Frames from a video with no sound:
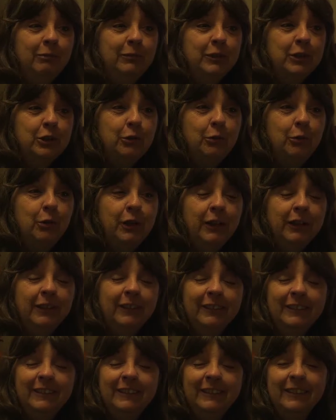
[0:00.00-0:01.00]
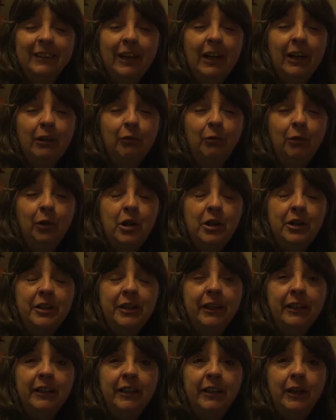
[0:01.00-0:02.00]
it's quite
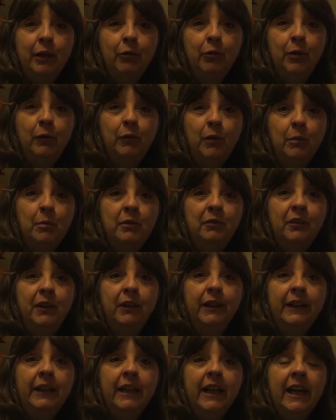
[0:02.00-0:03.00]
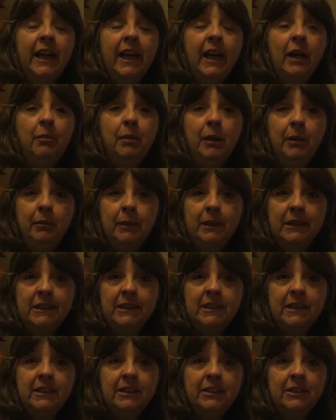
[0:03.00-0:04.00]
ironic that I went from a very happy
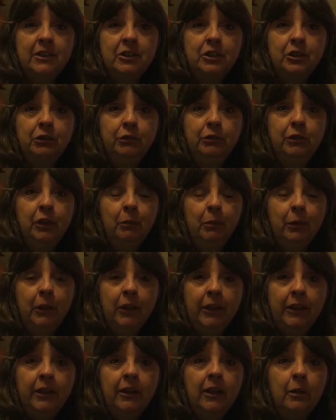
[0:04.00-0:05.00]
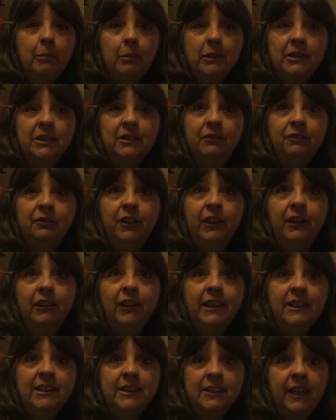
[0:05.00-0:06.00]
business to complete opposite,
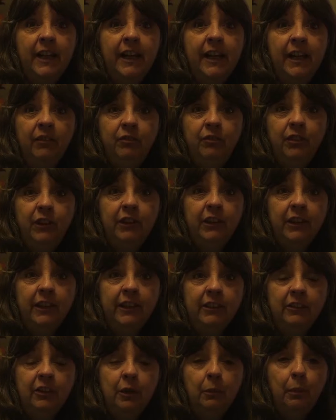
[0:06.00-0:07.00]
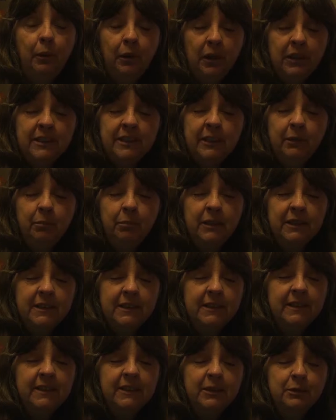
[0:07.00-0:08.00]
very sad, very depressing
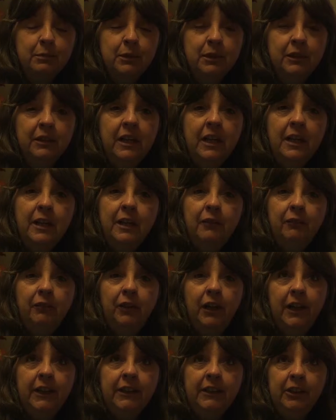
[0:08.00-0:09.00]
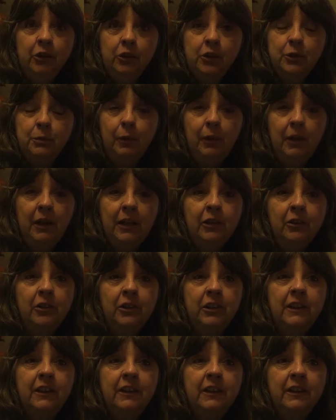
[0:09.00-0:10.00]
business. But for 8 years prior
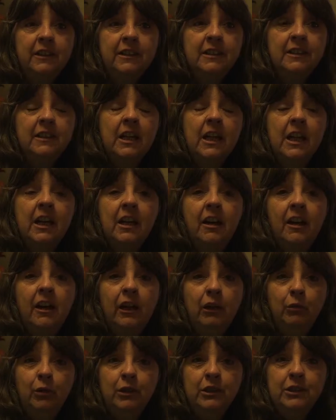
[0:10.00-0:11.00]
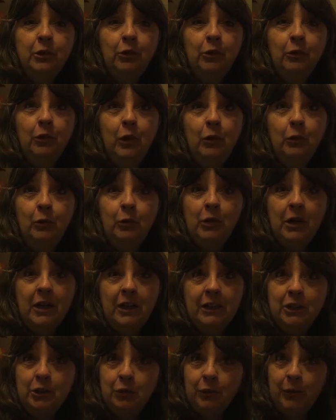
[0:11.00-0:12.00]
to this, I was our local ice